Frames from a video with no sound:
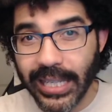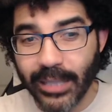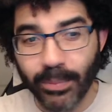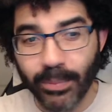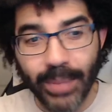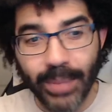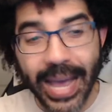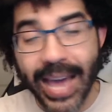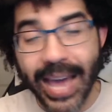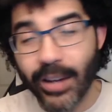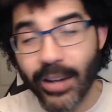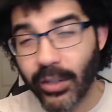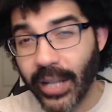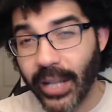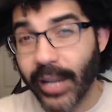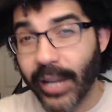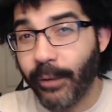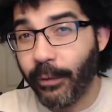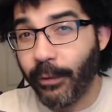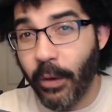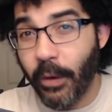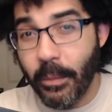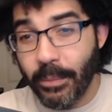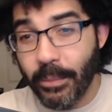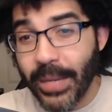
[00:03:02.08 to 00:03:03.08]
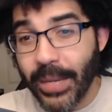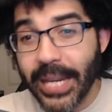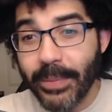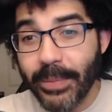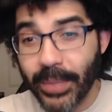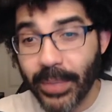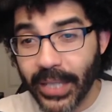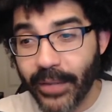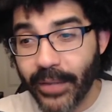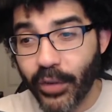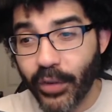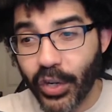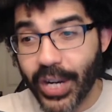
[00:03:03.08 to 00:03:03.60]
Battle. Like for me,
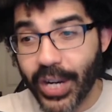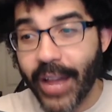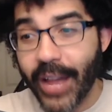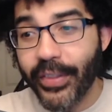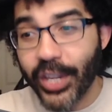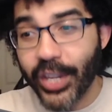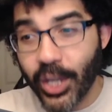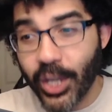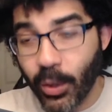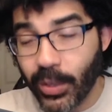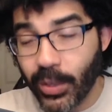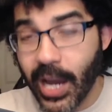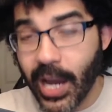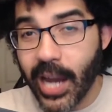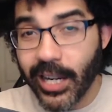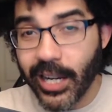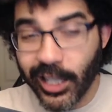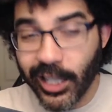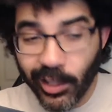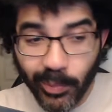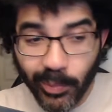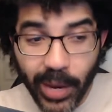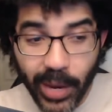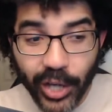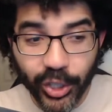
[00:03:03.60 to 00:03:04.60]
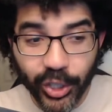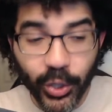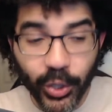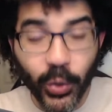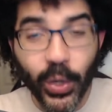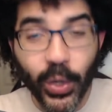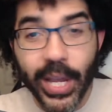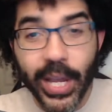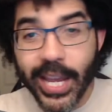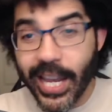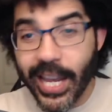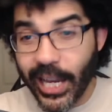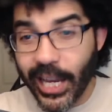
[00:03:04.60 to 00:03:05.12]
believe it or not, the Yodonna
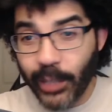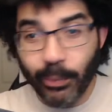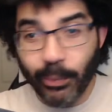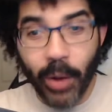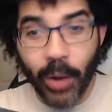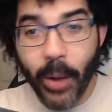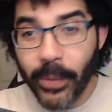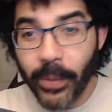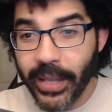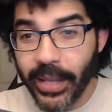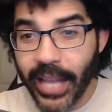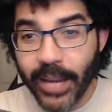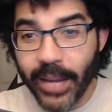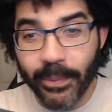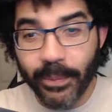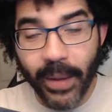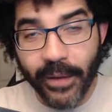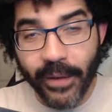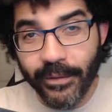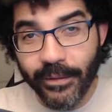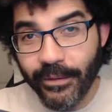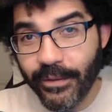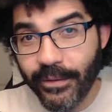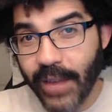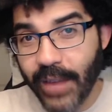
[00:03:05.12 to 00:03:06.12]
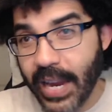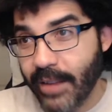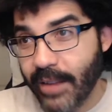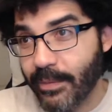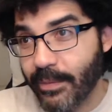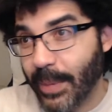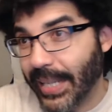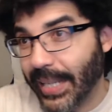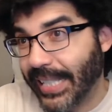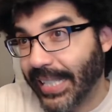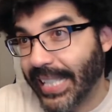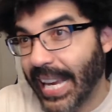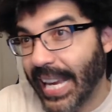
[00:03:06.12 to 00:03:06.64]
special is probably like
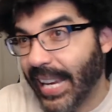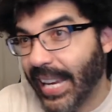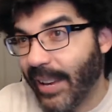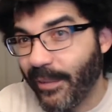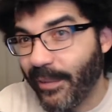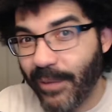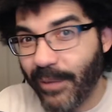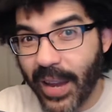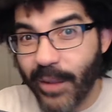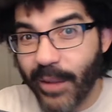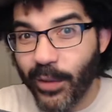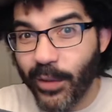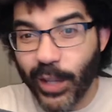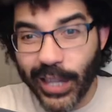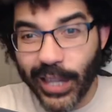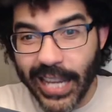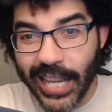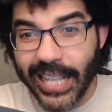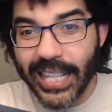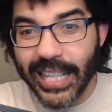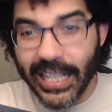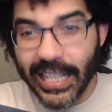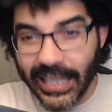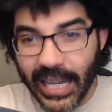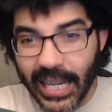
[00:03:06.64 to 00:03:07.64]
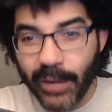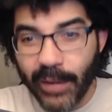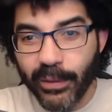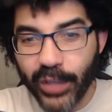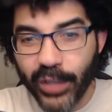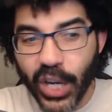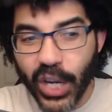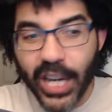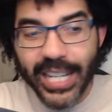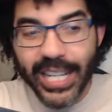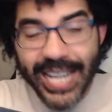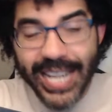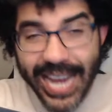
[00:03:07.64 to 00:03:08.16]
my second favorite thing that they've
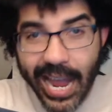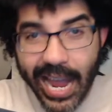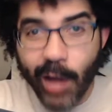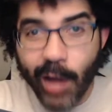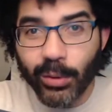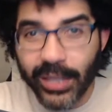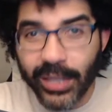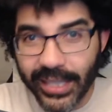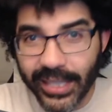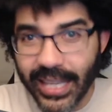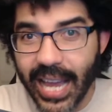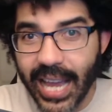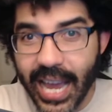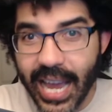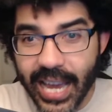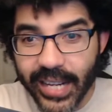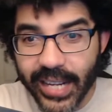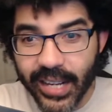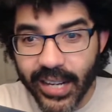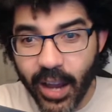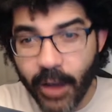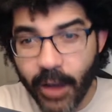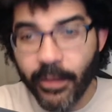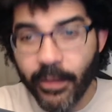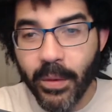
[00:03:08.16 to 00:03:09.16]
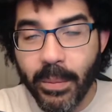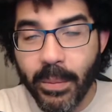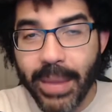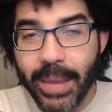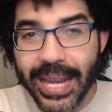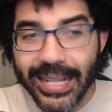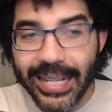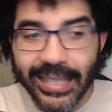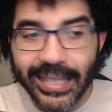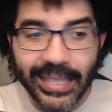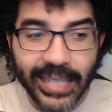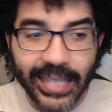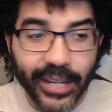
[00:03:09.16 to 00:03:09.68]
done outside of a
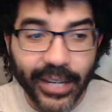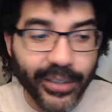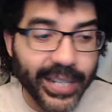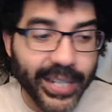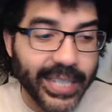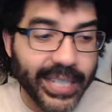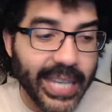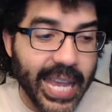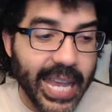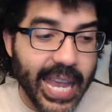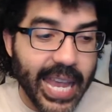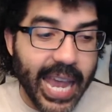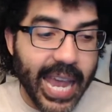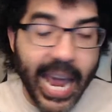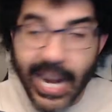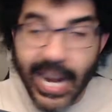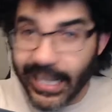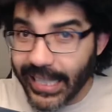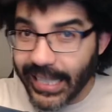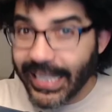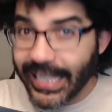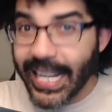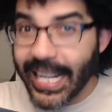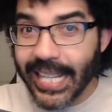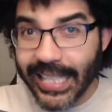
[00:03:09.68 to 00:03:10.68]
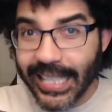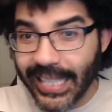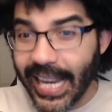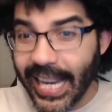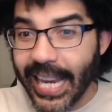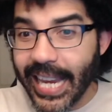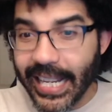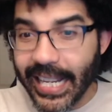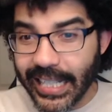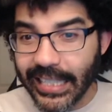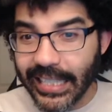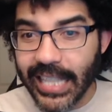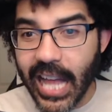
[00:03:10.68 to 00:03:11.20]
main series, and I think that's
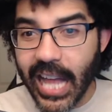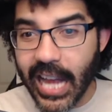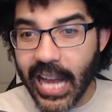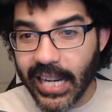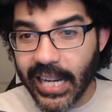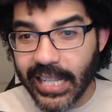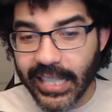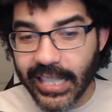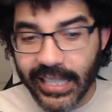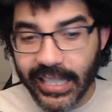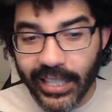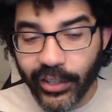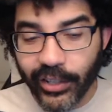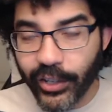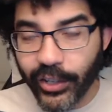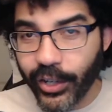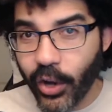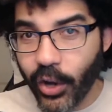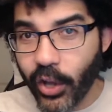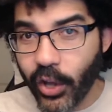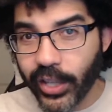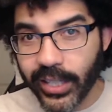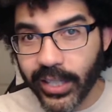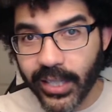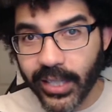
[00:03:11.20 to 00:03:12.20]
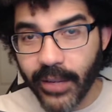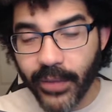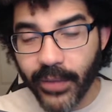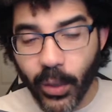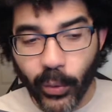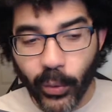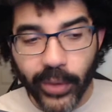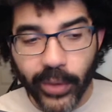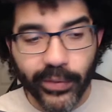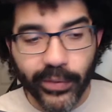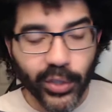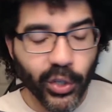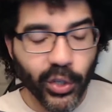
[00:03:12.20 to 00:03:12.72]
saying a lot considering all the stuff that
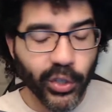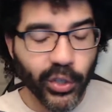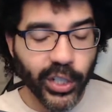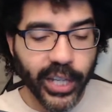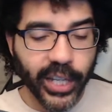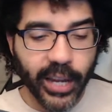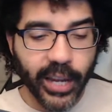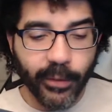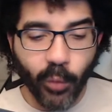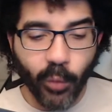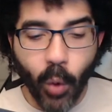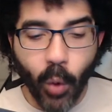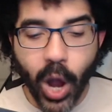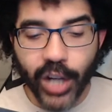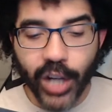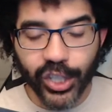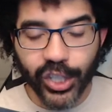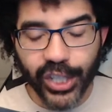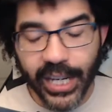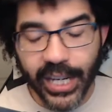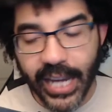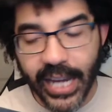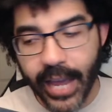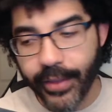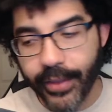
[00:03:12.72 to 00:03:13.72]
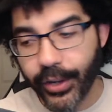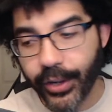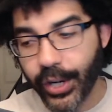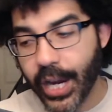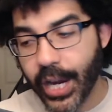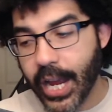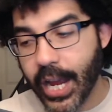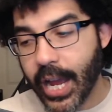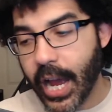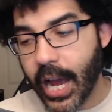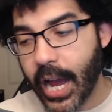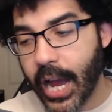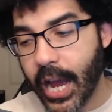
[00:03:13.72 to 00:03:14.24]
we've certainly have watched together.
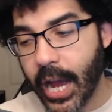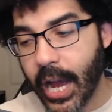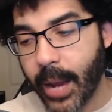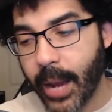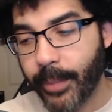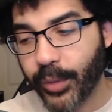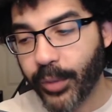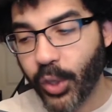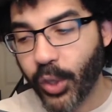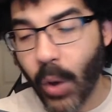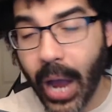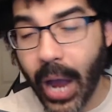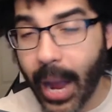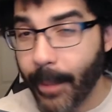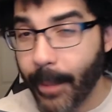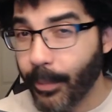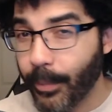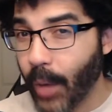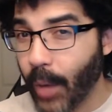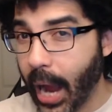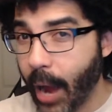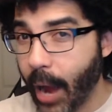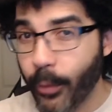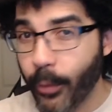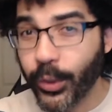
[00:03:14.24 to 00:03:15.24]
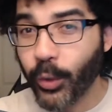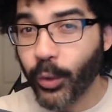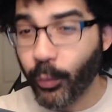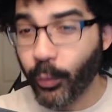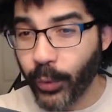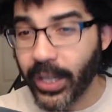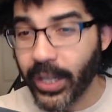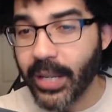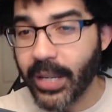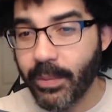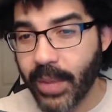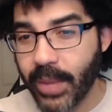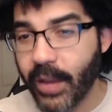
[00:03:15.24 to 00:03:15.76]
So I was a
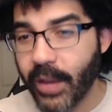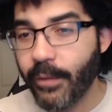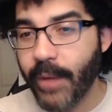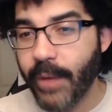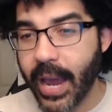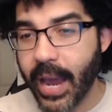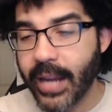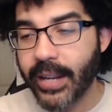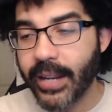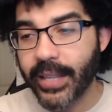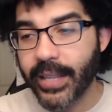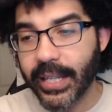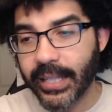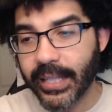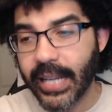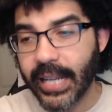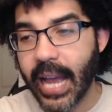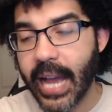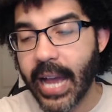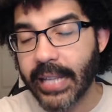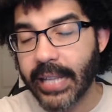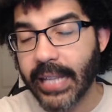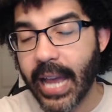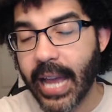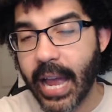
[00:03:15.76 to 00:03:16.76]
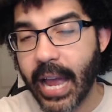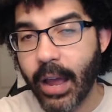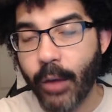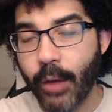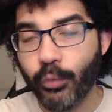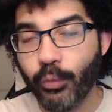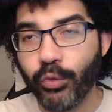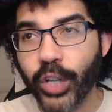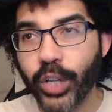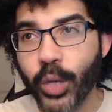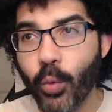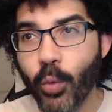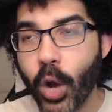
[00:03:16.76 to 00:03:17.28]
really big fan of this, guys. I
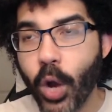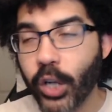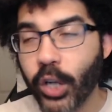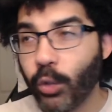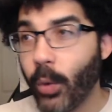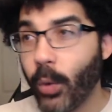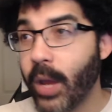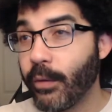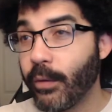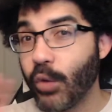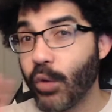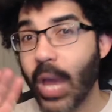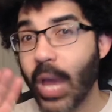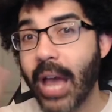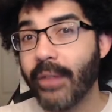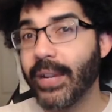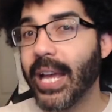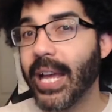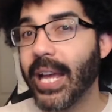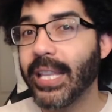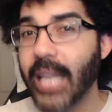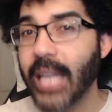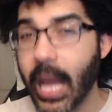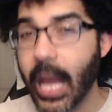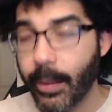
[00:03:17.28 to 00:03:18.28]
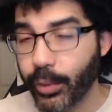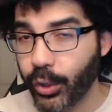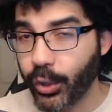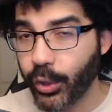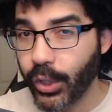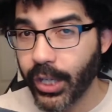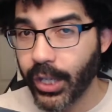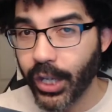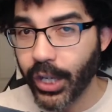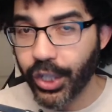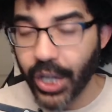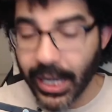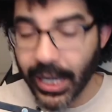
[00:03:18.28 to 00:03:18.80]
really walked away. If you haven't had the
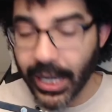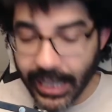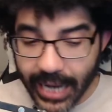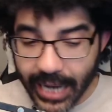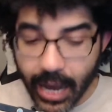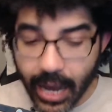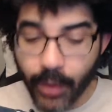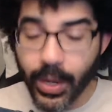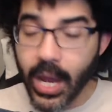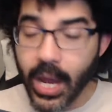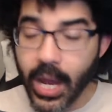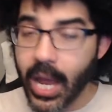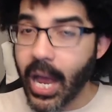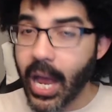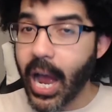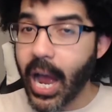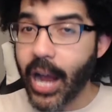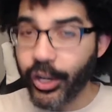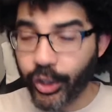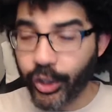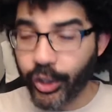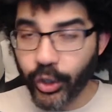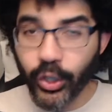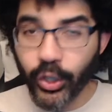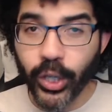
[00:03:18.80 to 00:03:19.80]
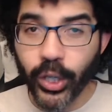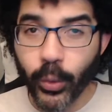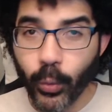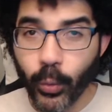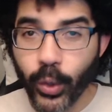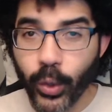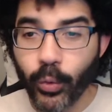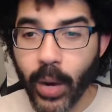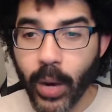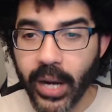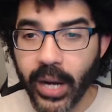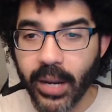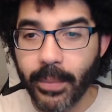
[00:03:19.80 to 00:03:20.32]
opportunity to check it out, I certainly
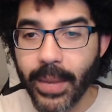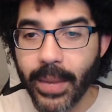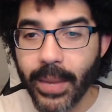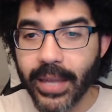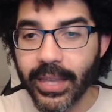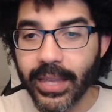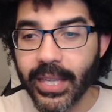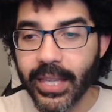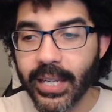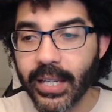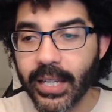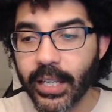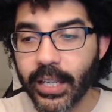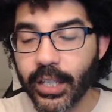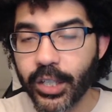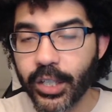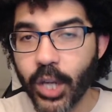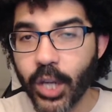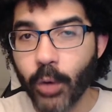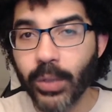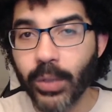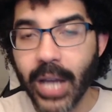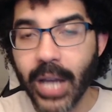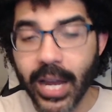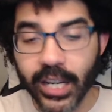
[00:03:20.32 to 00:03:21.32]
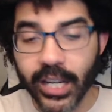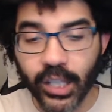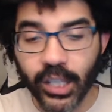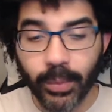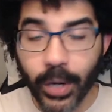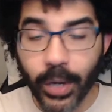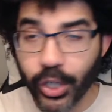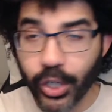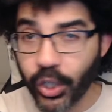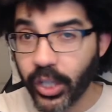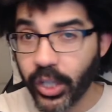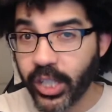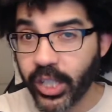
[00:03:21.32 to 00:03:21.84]
would recommend the Yodonna
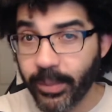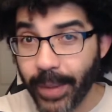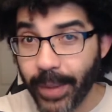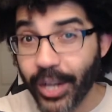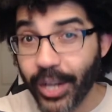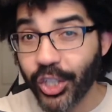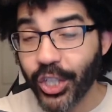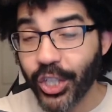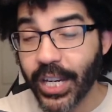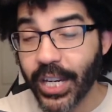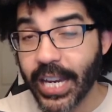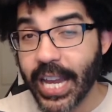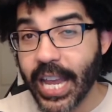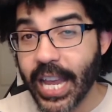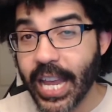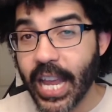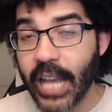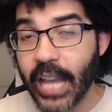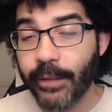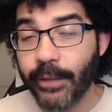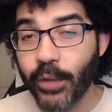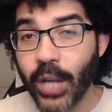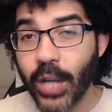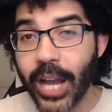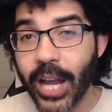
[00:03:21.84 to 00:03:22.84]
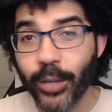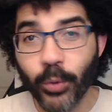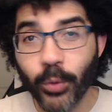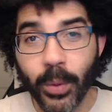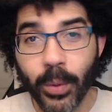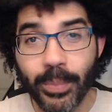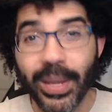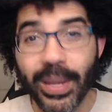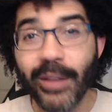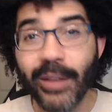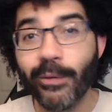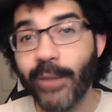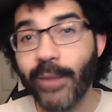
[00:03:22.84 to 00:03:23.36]
special, especially if you guys were
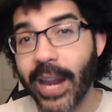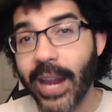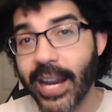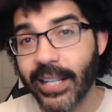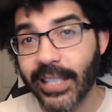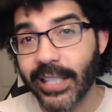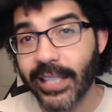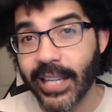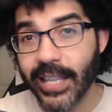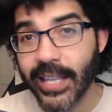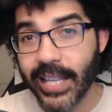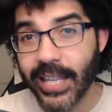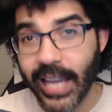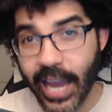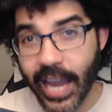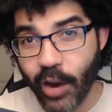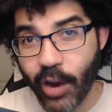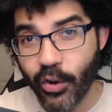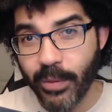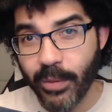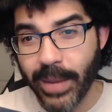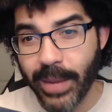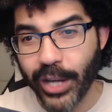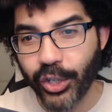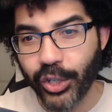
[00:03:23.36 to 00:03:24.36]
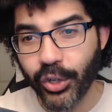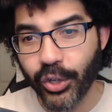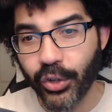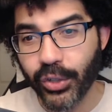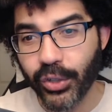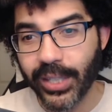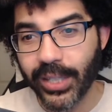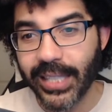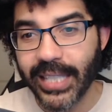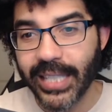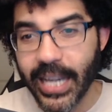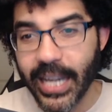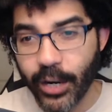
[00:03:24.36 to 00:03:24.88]
big fans of the Kiramager
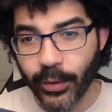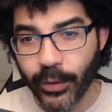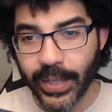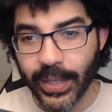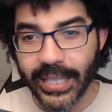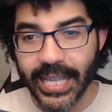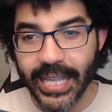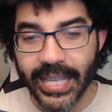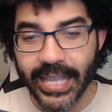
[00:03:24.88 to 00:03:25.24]
series.